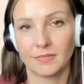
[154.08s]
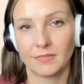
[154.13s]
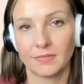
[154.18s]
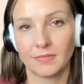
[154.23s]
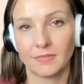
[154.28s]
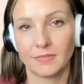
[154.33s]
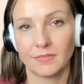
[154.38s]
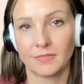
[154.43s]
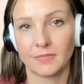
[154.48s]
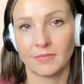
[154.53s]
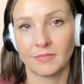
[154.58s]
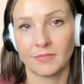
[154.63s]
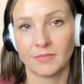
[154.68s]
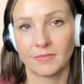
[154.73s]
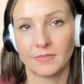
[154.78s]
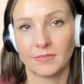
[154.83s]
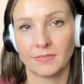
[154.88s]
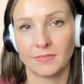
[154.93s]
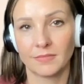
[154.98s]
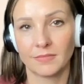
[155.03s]

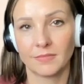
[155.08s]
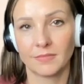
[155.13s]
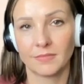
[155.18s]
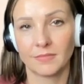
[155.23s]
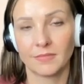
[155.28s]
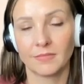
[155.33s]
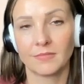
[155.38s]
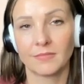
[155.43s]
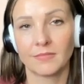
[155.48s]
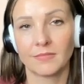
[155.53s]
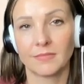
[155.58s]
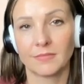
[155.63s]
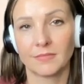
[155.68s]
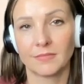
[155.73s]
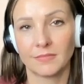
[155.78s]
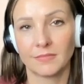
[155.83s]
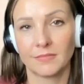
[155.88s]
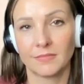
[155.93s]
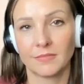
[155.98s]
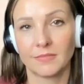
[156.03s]

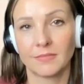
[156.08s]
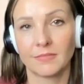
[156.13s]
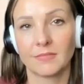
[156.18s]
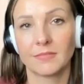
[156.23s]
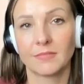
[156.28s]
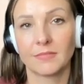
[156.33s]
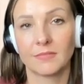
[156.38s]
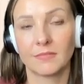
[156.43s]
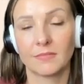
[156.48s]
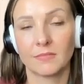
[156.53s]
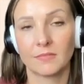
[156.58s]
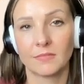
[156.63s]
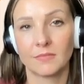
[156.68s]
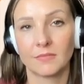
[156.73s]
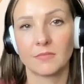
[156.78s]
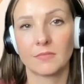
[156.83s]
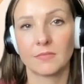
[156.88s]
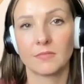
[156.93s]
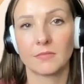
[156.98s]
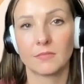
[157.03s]

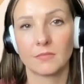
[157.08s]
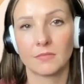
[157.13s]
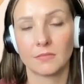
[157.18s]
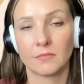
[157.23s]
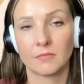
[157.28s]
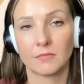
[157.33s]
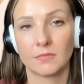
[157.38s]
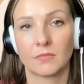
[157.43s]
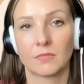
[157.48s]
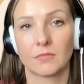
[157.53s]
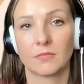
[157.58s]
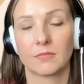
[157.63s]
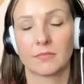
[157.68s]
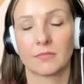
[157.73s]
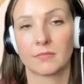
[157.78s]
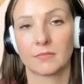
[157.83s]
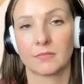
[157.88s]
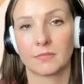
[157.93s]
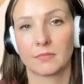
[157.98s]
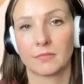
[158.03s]

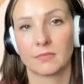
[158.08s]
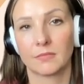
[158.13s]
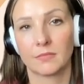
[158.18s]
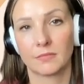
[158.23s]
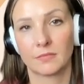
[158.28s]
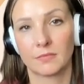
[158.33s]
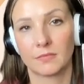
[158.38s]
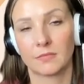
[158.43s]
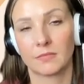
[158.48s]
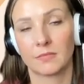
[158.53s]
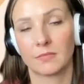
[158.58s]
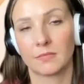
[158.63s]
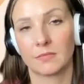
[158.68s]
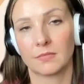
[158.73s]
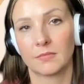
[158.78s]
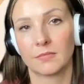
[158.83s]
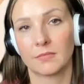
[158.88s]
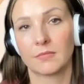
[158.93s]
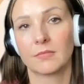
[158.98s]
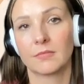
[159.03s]

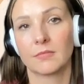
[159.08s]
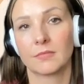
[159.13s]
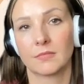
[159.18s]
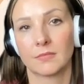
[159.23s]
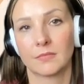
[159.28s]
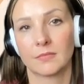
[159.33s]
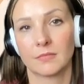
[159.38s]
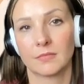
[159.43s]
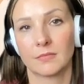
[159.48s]
The person shown says nothing.